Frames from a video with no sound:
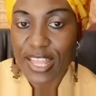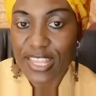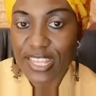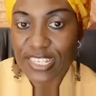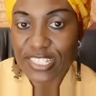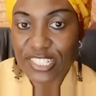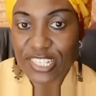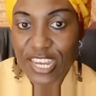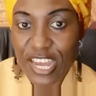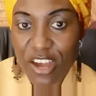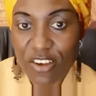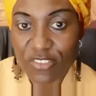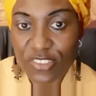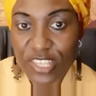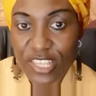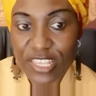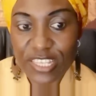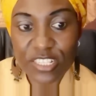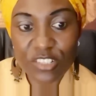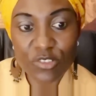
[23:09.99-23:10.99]
Let's check out
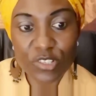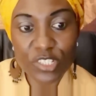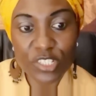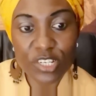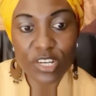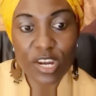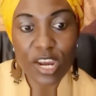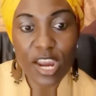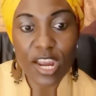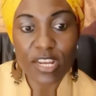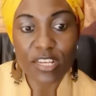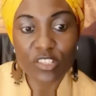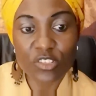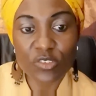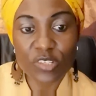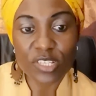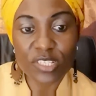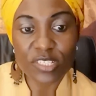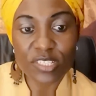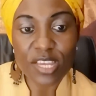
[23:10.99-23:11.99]
the literature. Uh,
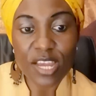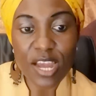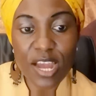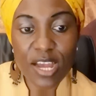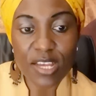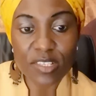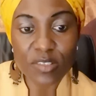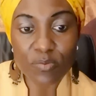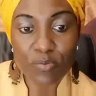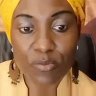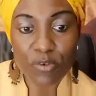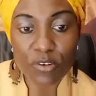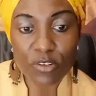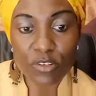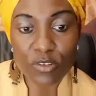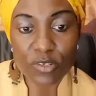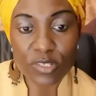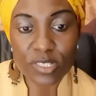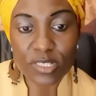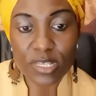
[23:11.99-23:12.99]
Tunisia has
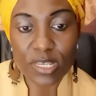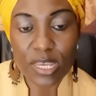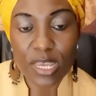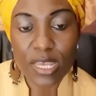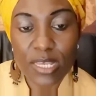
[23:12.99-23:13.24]
produced